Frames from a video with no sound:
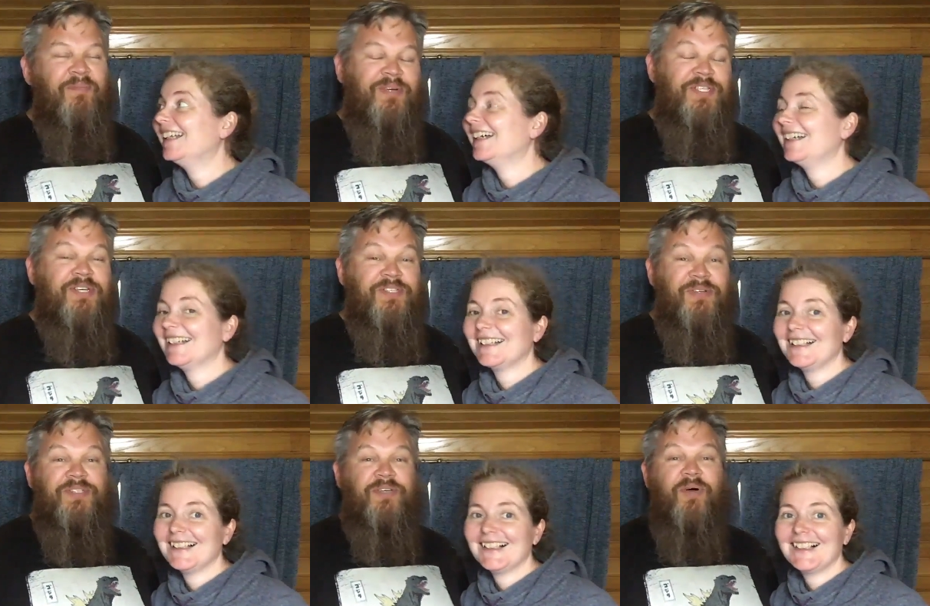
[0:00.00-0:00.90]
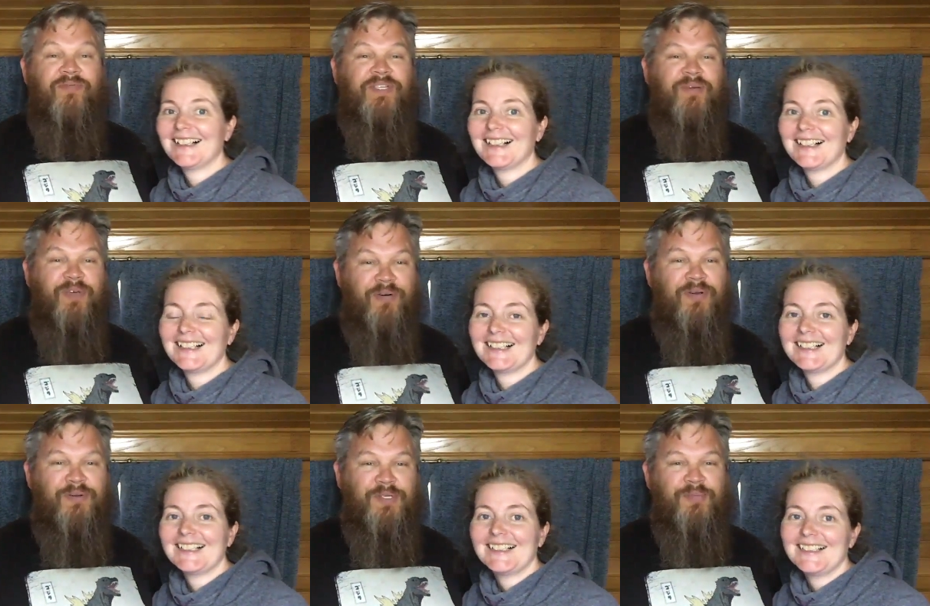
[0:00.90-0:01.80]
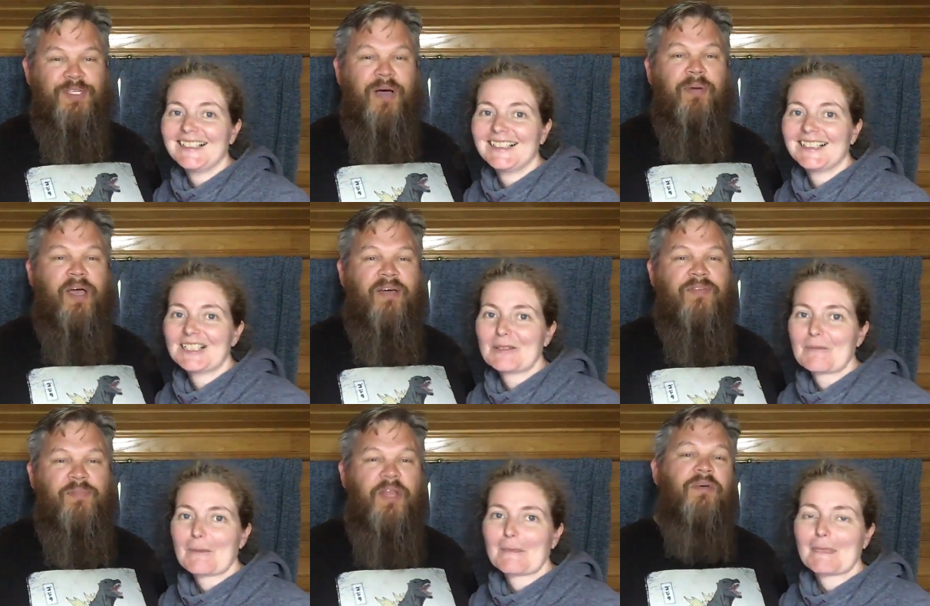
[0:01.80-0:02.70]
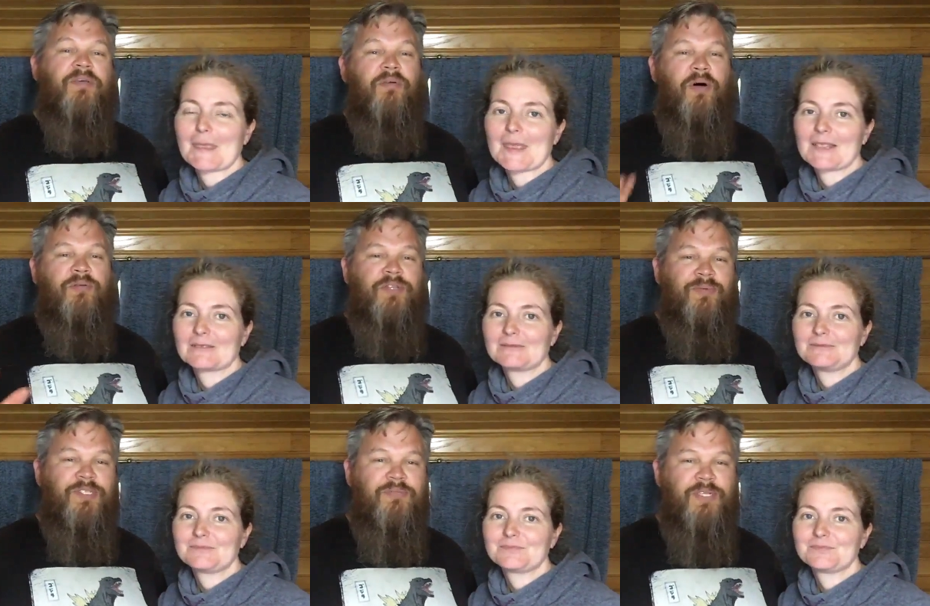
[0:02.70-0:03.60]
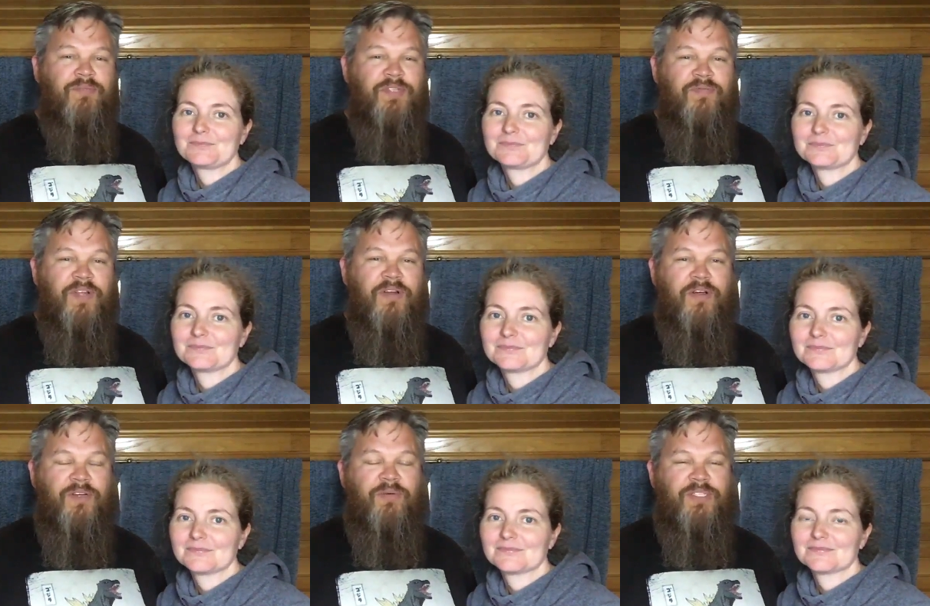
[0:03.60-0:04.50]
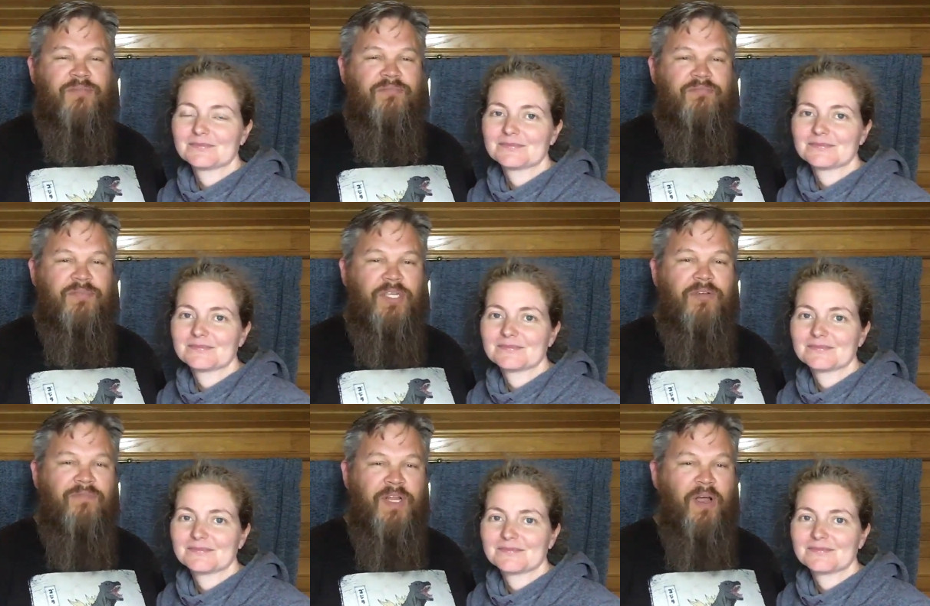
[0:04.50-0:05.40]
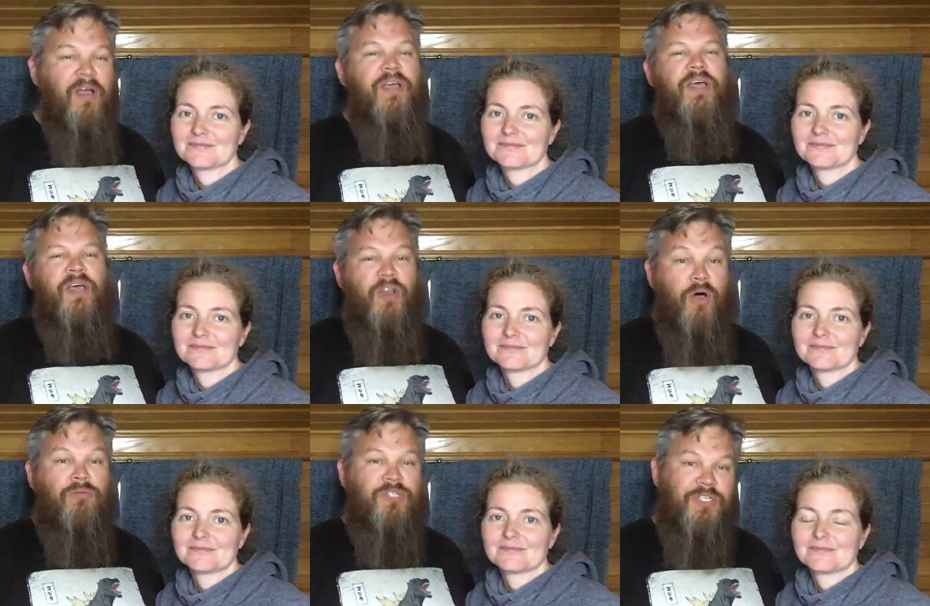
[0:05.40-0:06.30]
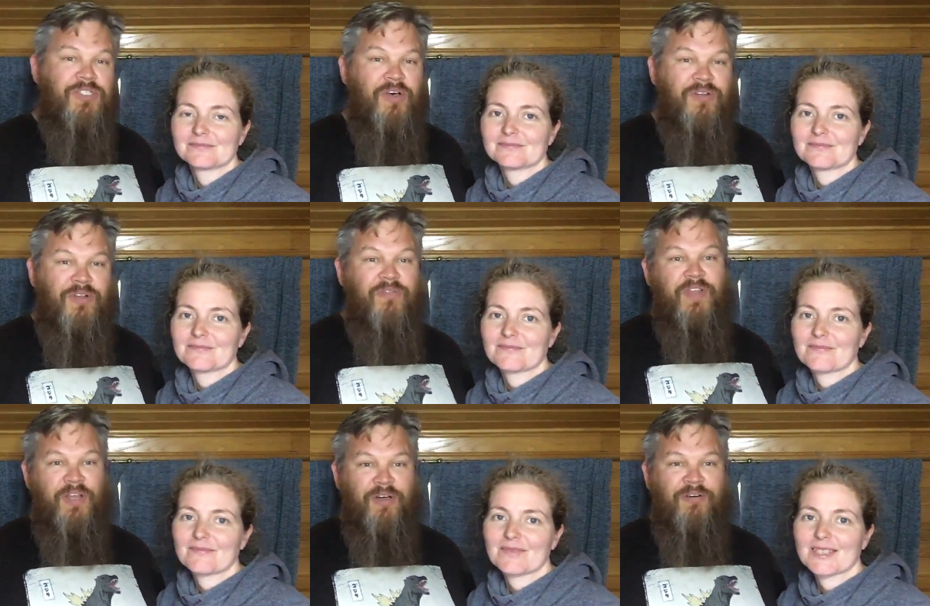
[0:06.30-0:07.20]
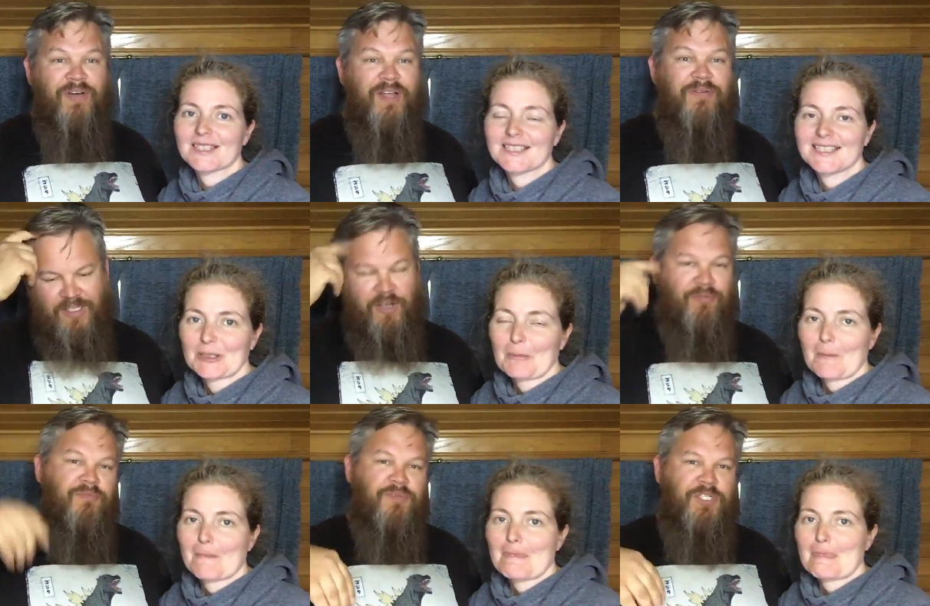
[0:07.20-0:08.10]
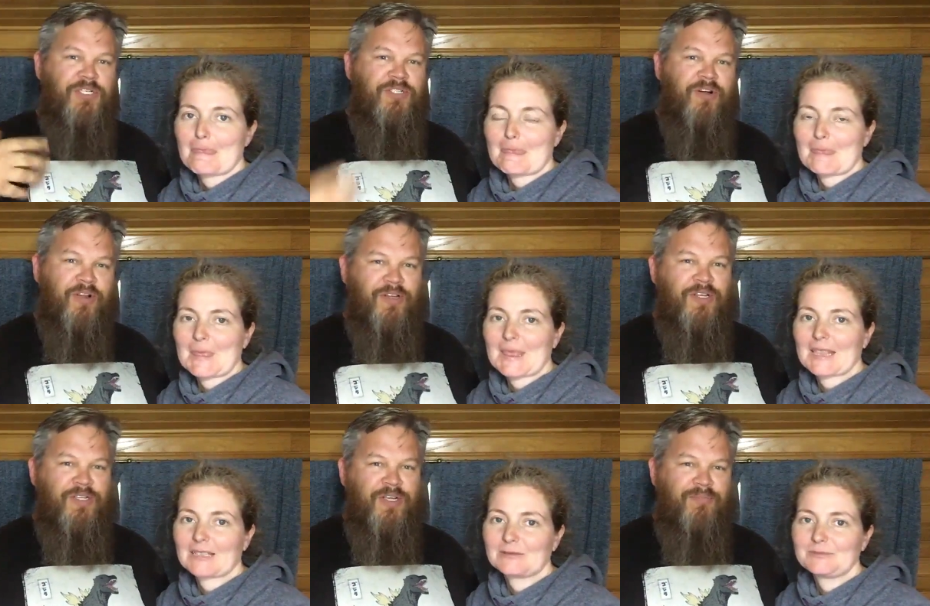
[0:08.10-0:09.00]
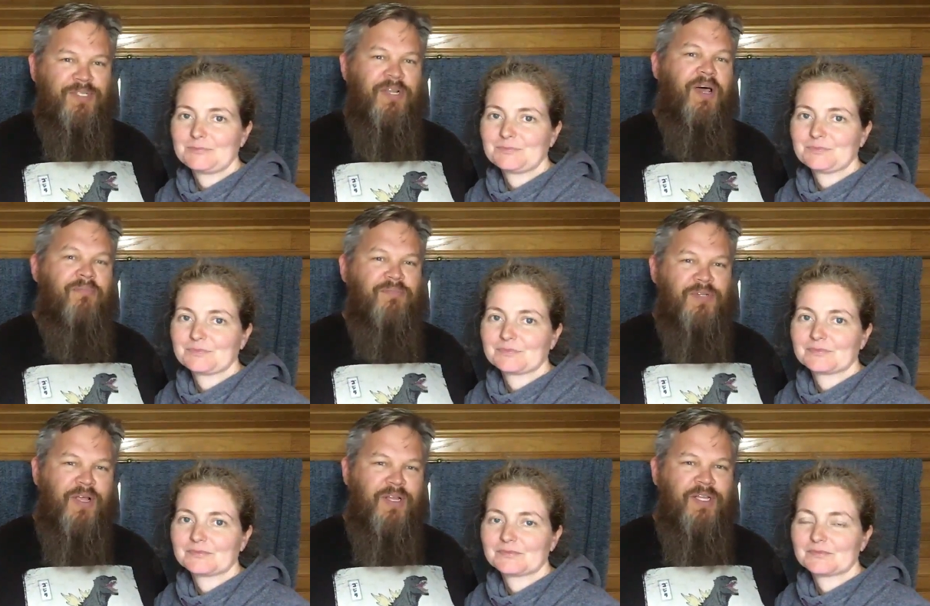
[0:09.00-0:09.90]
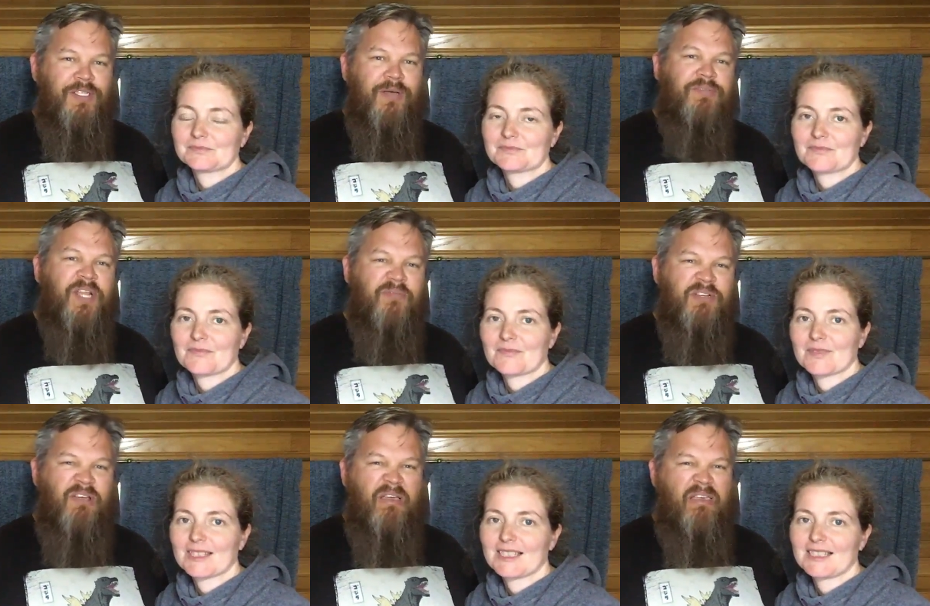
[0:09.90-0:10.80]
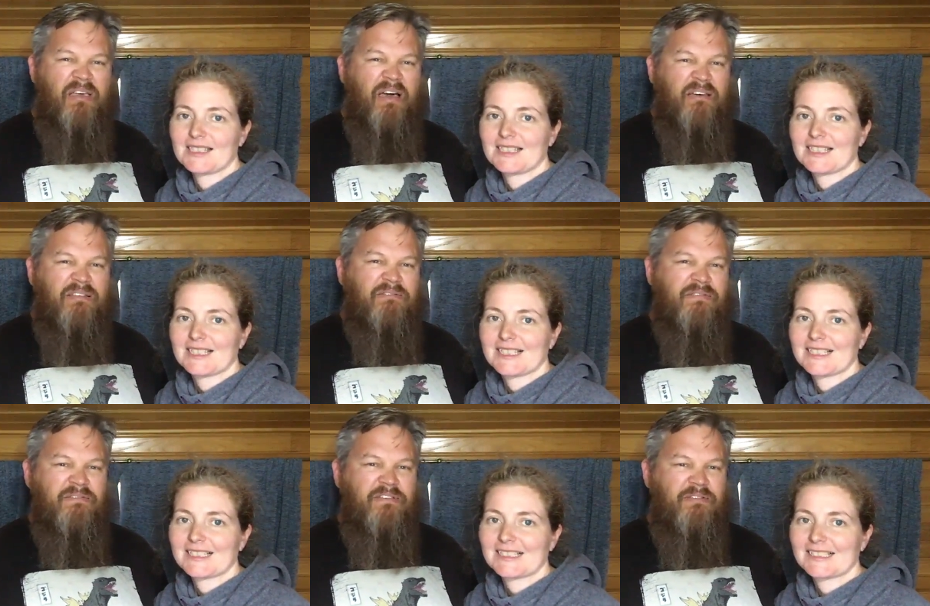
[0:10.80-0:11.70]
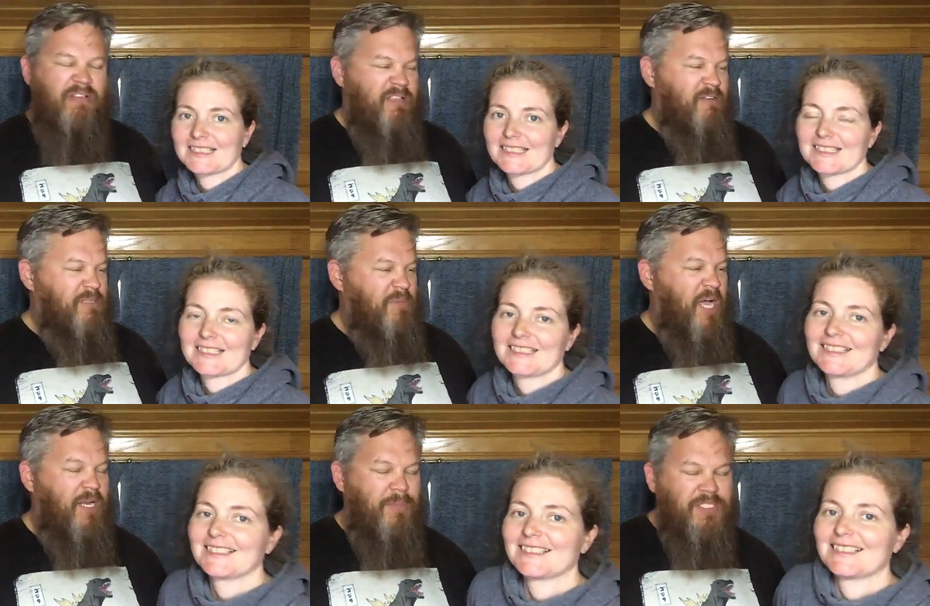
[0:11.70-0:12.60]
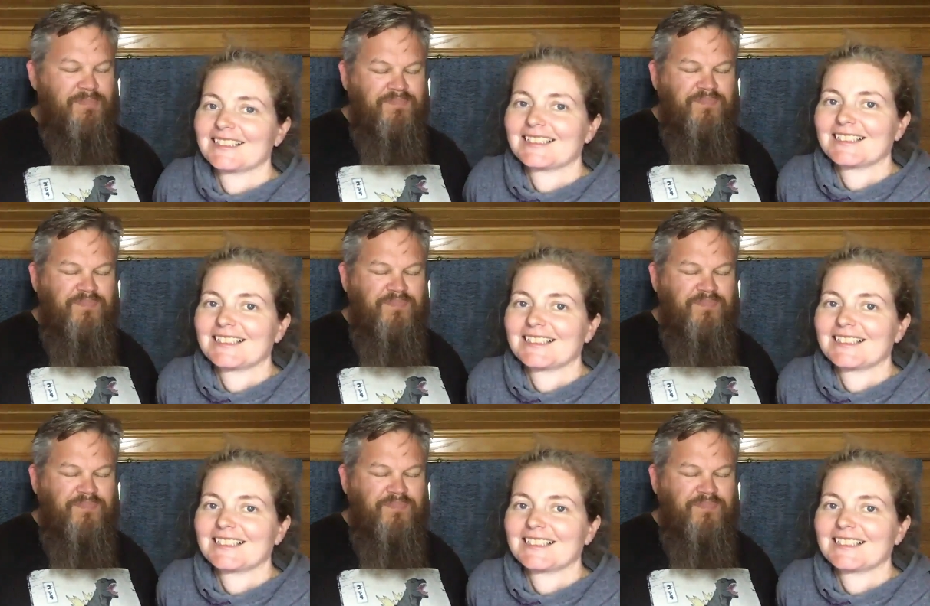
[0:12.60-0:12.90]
Speaker 1: But she, she, so every time we go into a chip shop, I have to be, you know, they, oh, do you want some chips and vinegar, or do you want some salt and vinegar? No, just salt, no vinegar, right? So she's starting to eat chips, and I'm trying to eat chips, and I'm just like, yeah, I could could really use some condiments